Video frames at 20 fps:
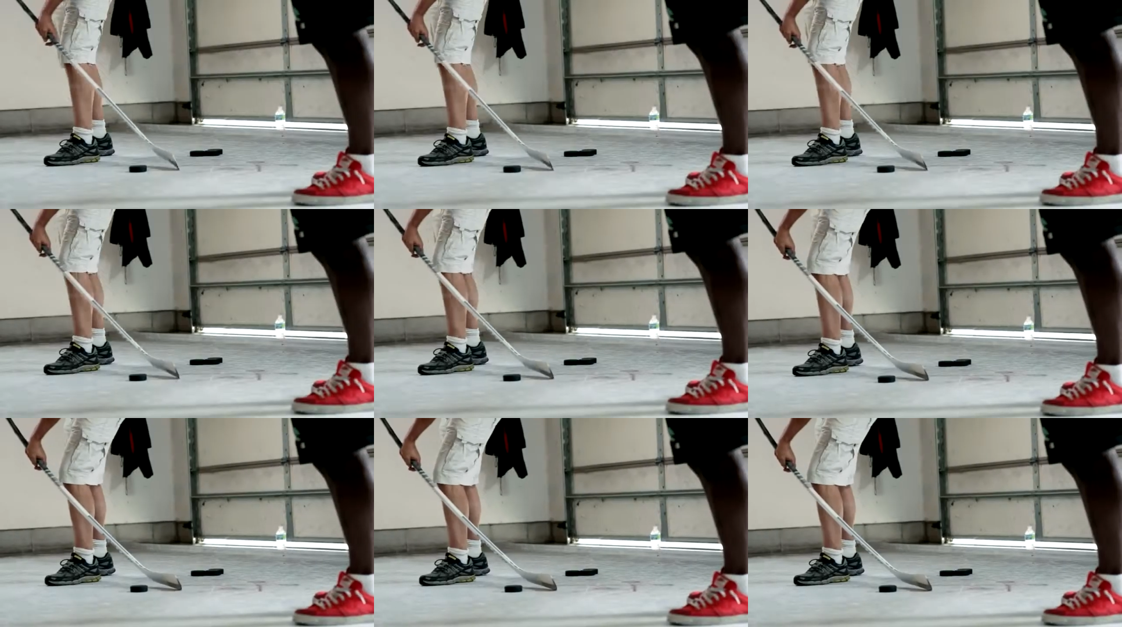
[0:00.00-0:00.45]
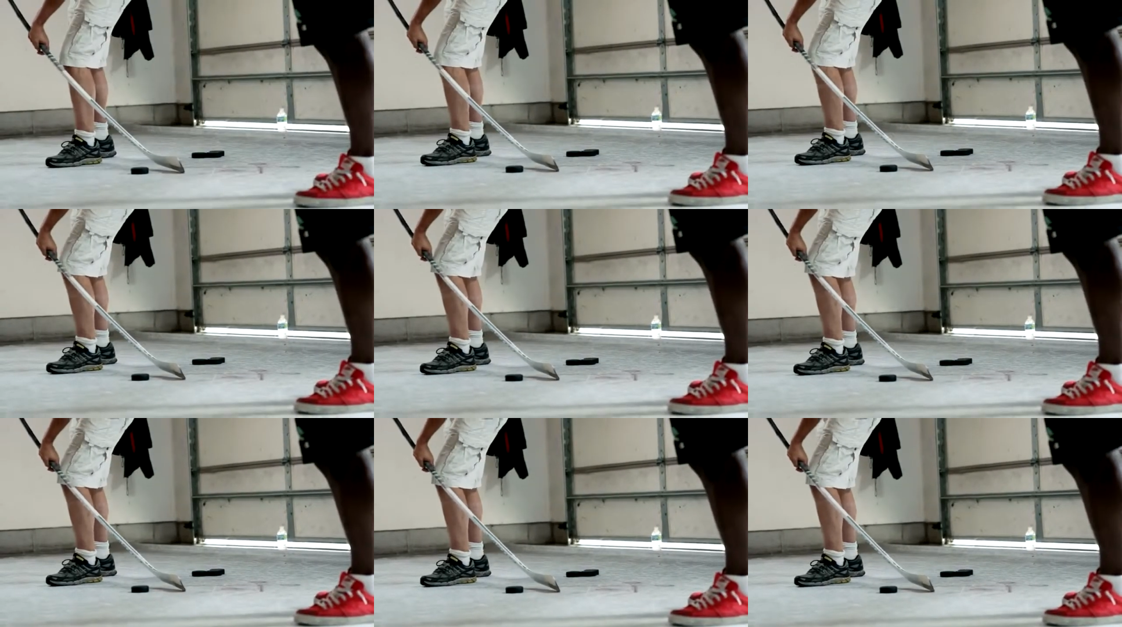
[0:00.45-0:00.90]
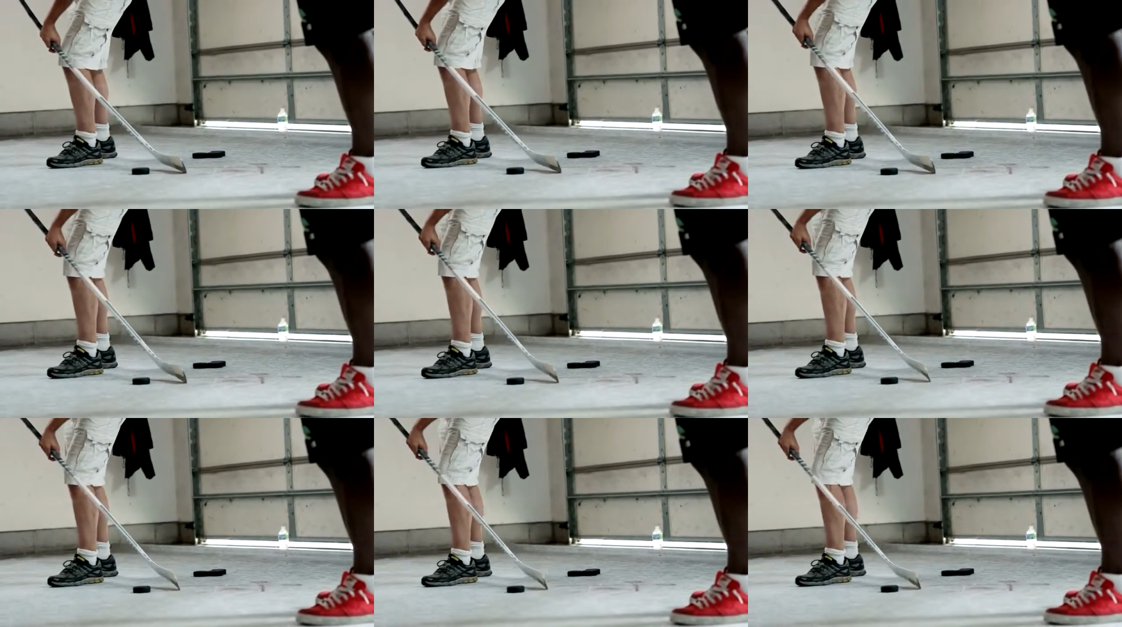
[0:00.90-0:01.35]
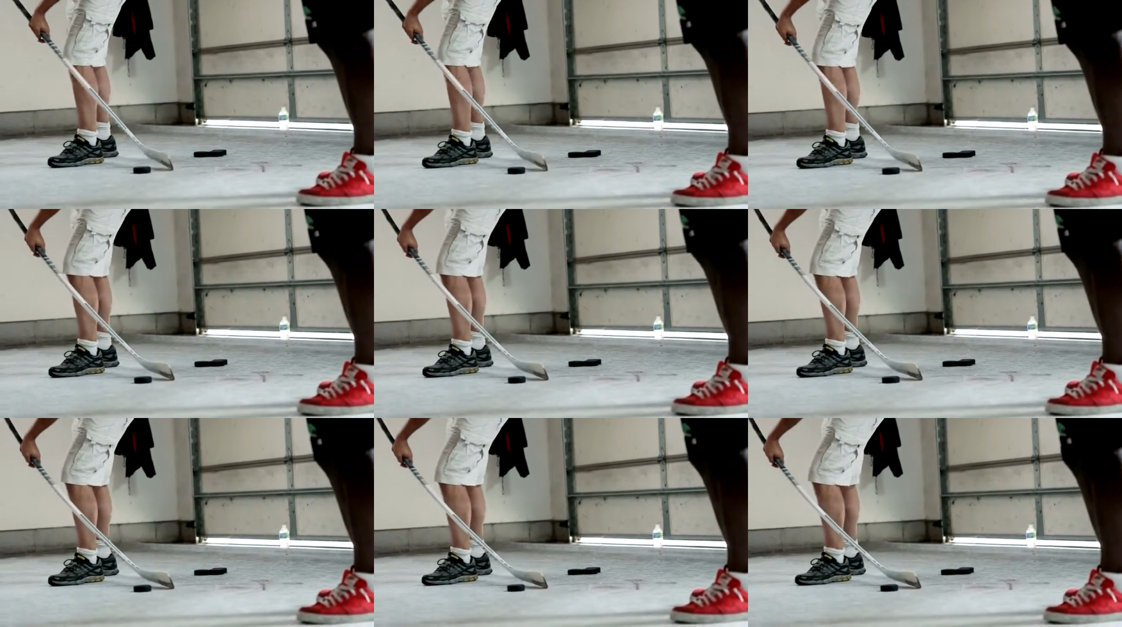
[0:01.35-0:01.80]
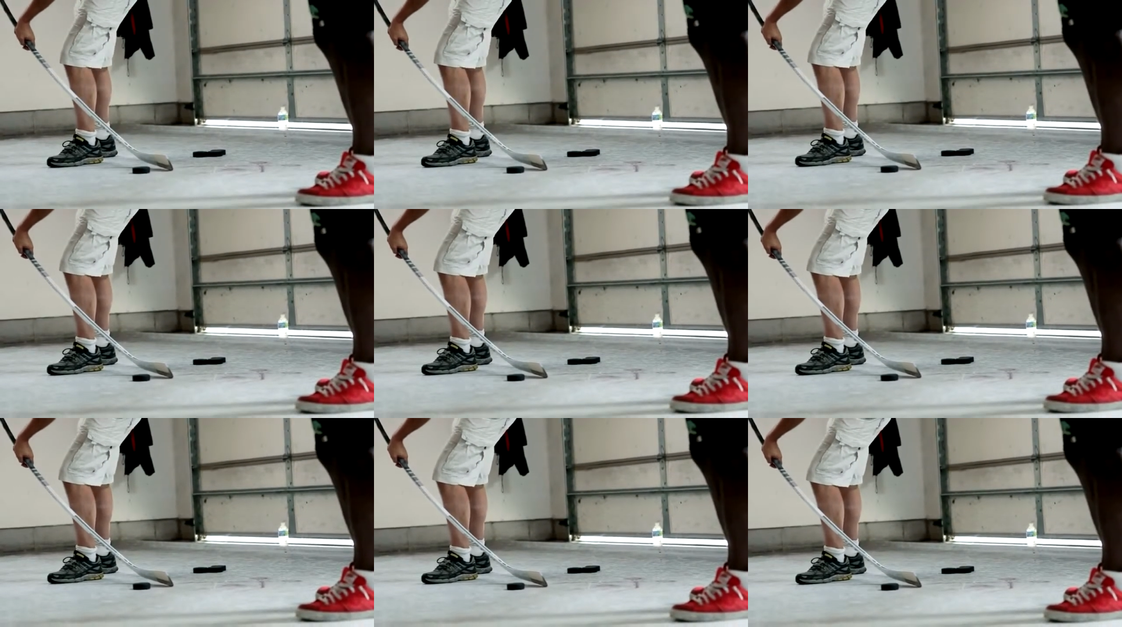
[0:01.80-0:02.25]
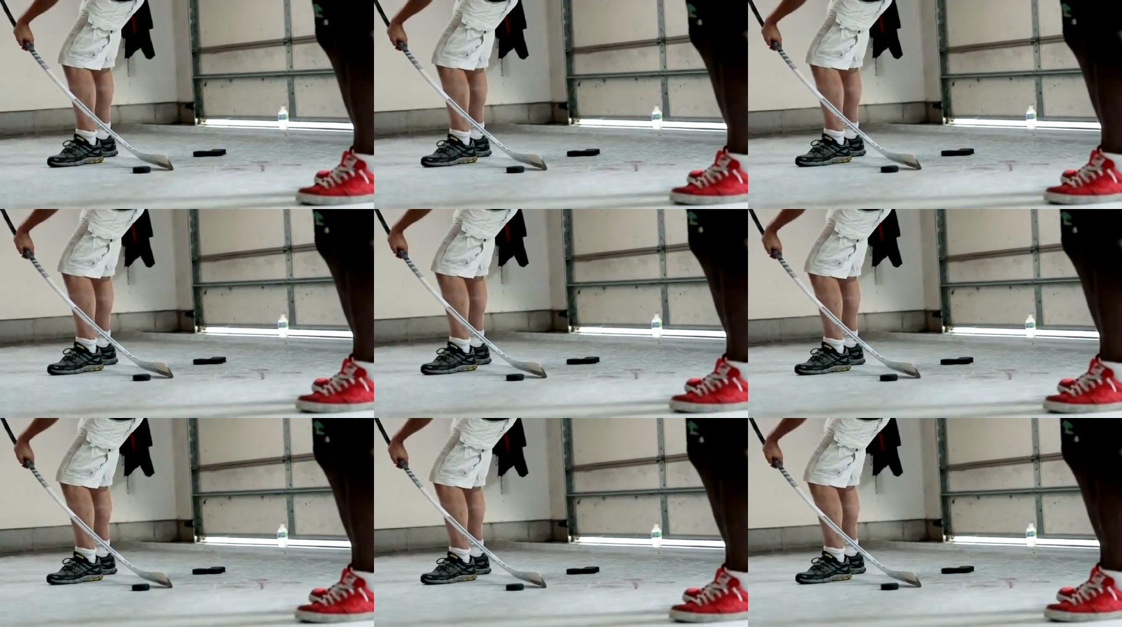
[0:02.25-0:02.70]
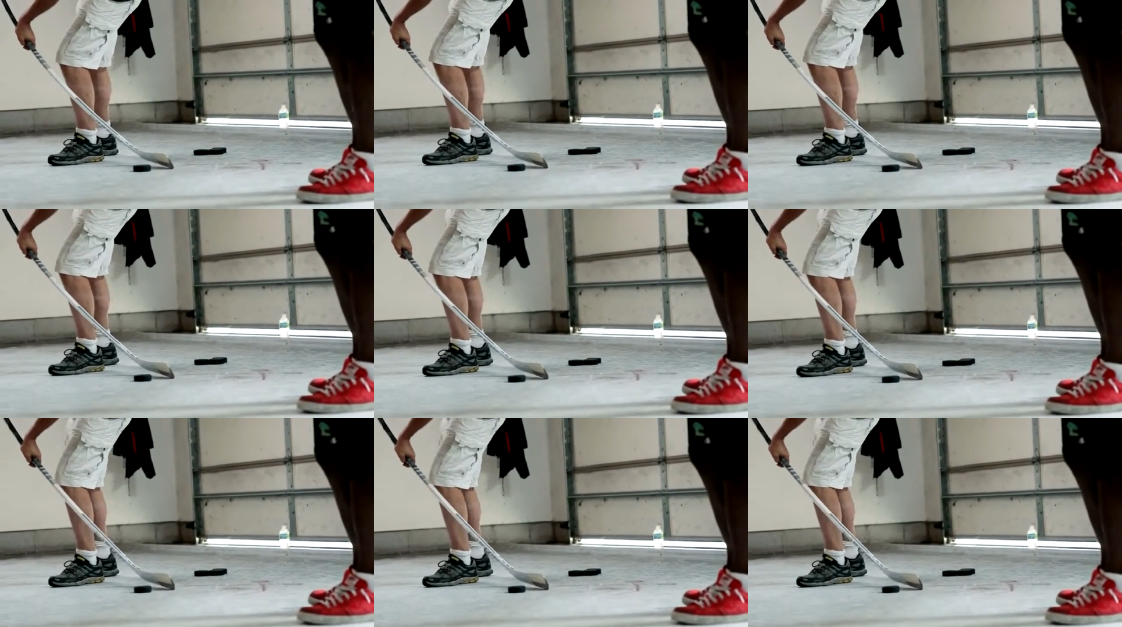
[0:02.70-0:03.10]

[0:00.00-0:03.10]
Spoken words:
Nobody's mouth can be seen.